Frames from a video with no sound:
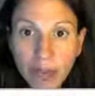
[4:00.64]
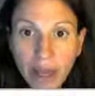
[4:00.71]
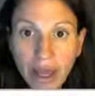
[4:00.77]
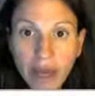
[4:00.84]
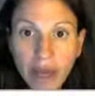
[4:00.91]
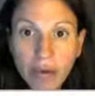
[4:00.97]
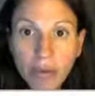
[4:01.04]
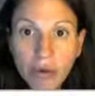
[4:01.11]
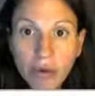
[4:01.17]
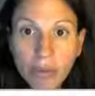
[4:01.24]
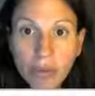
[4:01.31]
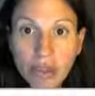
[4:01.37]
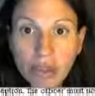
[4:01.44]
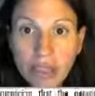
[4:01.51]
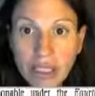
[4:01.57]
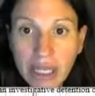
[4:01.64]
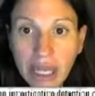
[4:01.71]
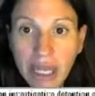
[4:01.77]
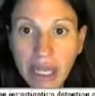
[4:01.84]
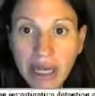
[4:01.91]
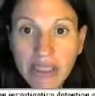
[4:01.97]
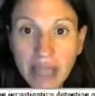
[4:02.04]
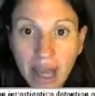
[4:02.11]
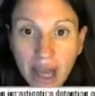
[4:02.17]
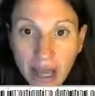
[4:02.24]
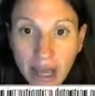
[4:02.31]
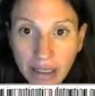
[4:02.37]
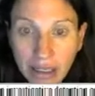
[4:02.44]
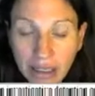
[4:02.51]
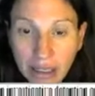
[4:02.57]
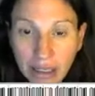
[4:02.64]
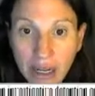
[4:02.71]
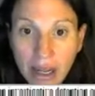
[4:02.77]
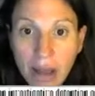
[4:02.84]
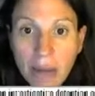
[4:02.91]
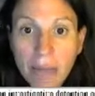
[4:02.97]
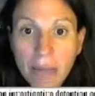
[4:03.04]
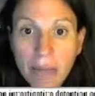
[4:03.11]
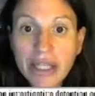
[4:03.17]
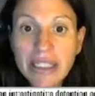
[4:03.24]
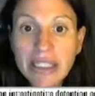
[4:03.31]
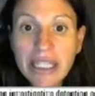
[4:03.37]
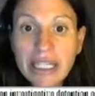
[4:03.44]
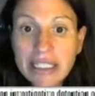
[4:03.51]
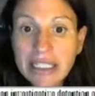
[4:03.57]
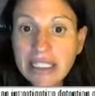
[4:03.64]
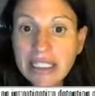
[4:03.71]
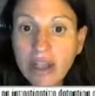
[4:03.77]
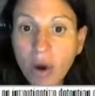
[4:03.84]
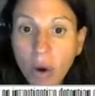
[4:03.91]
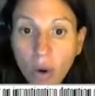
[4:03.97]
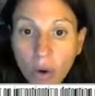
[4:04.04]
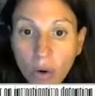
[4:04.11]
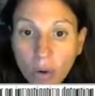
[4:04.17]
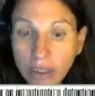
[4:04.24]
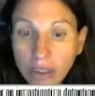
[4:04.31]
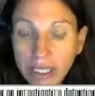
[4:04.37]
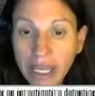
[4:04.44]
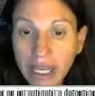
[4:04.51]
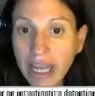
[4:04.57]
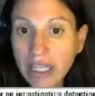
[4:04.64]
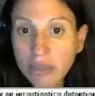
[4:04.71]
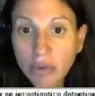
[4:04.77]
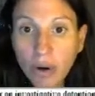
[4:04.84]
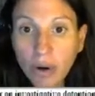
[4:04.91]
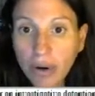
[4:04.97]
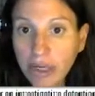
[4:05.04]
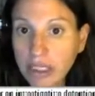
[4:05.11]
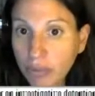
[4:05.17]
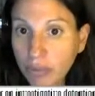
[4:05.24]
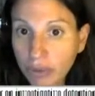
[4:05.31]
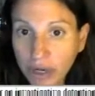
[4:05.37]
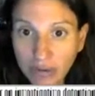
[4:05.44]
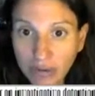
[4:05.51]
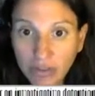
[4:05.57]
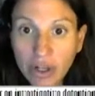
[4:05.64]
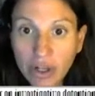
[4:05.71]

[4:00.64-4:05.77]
it. We will be using it a ton because this is the only case we're going to brief.